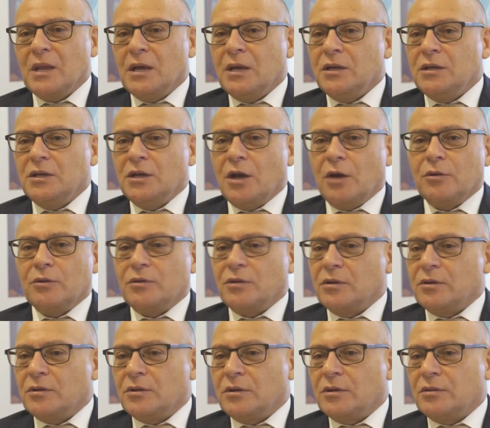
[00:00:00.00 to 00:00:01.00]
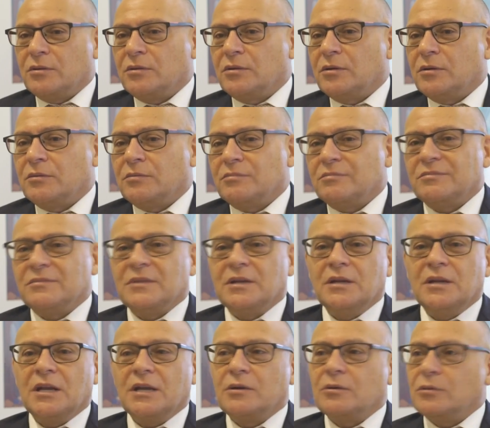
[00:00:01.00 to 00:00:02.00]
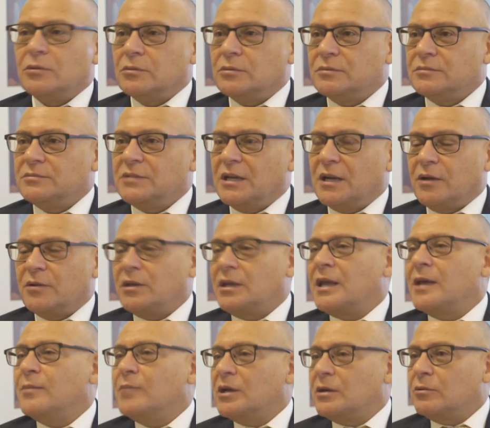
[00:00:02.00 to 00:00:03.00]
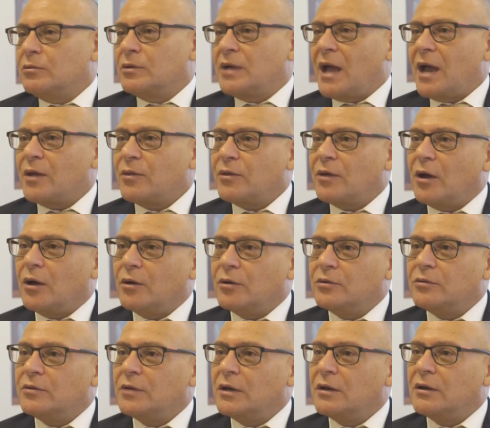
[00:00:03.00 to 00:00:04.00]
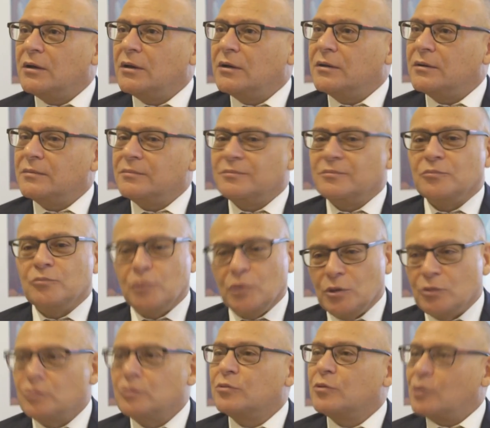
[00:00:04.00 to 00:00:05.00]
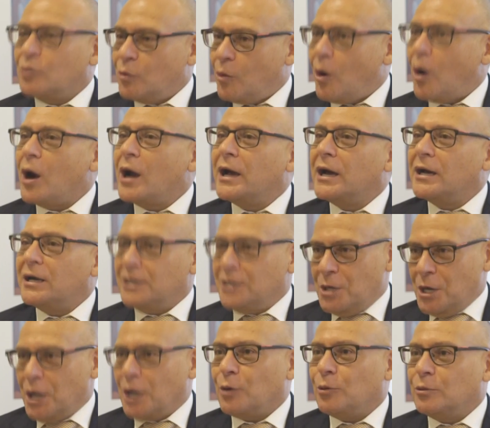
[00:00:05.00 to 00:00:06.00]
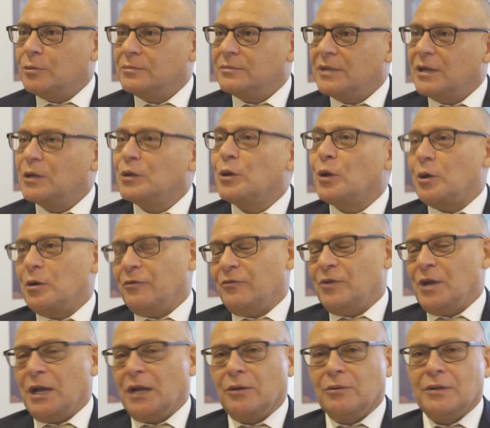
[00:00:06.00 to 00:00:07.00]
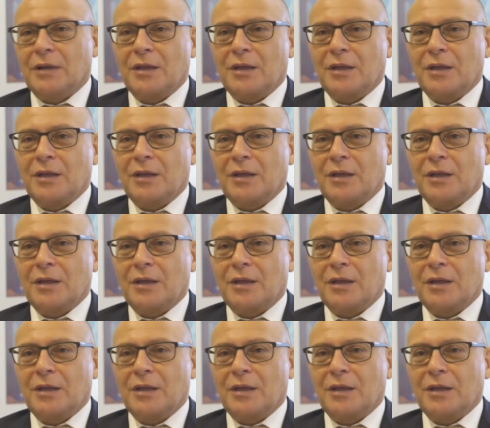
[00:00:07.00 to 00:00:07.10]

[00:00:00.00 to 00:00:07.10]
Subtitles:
You know, the nickel, you know, the chemical cathode will require nickel, a lot of nickel.